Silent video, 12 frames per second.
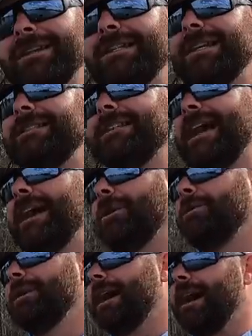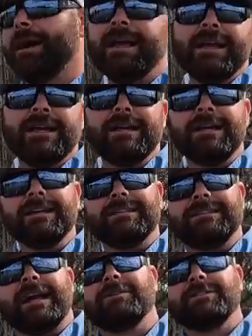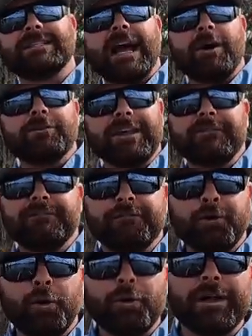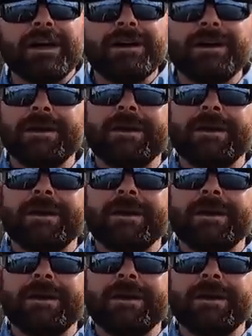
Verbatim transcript: I did down, uh, down south in Florida.